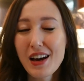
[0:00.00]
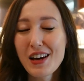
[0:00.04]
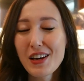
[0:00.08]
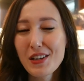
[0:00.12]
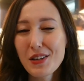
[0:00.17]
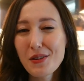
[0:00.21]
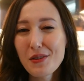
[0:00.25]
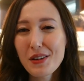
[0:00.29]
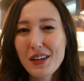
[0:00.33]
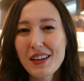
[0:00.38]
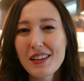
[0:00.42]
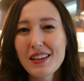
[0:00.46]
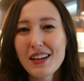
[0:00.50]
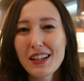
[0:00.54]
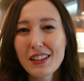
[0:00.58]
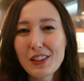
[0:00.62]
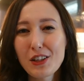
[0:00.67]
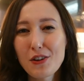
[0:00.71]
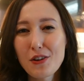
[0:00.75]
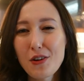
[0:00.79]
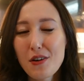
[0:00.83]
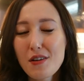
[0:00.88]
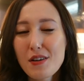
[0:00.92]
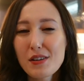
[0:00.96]
You cannot
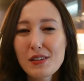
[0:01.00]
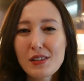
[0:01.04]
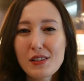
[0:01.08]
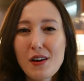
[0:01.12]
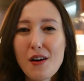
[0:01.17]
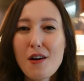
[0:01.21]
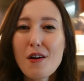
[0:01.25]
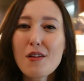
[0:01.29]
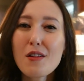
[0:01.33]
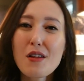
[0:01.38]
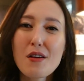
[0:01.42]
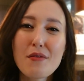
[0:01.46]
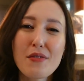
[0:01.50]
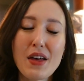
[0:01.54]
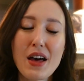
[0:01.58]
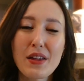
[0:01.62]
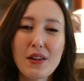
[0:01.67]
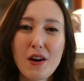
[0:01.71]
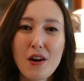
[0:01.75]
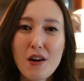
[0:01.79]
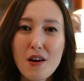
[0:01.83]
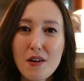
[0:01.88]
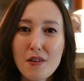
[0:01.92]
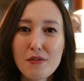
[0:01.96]
cross all of that
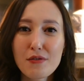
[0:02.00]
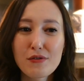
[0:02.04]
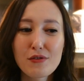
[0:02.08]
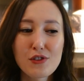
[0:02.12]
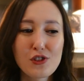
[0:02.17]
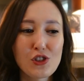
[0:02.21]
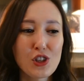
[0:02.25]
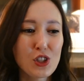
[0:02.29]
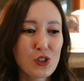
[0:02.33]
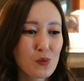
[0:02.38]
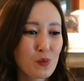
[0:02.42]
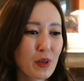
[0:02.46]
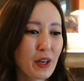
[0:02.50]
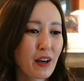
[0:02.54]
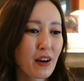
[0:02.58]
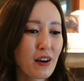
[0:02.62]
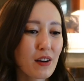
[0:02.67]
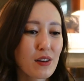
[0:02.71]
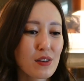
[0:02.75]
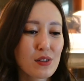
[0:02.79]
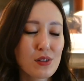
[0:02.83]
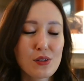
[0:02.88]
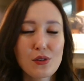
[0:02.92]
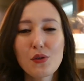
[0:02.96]
off just
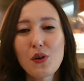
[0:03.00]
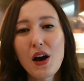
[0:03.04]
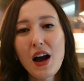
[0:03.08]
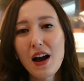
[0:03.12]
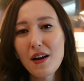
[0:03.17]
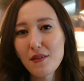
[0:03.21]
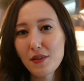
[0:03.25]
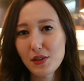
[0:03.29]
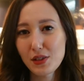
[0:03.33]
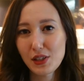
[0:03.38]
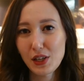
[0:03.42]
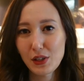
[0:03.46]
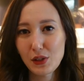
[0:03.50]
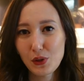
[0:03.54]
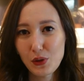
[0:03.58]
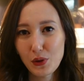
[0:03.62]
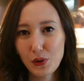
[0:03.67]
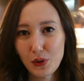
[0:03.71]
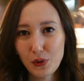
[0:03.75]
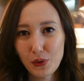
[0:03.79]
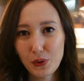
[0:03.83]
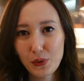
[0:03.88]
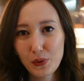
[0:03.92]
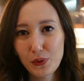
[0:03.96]
because you have a
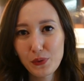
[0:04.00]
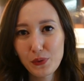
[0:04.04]
tattoo.